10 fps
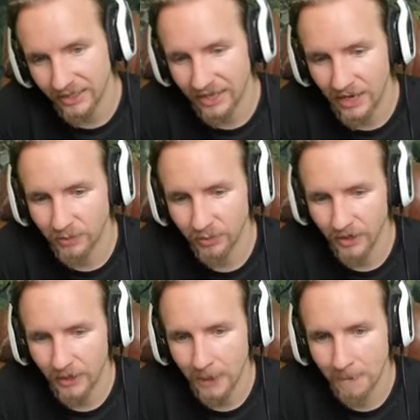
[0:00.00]

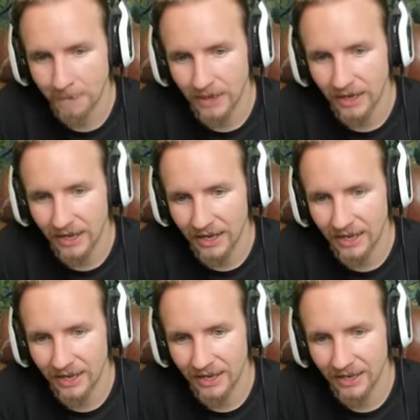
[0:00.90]
gameplay.
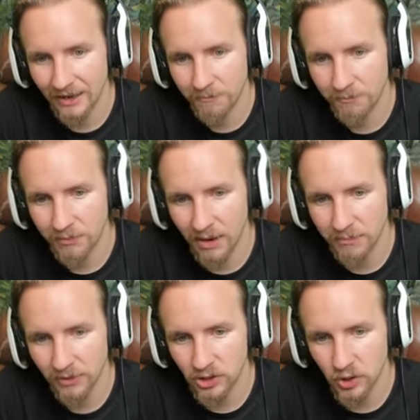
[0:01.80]
Uh, I'm
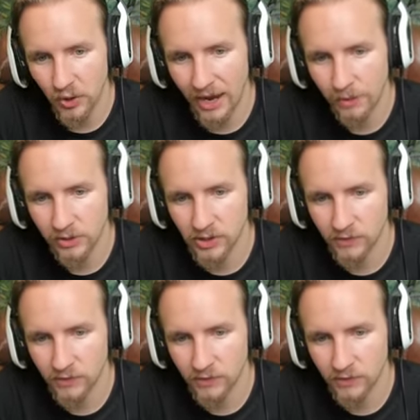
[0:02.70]
not sure how much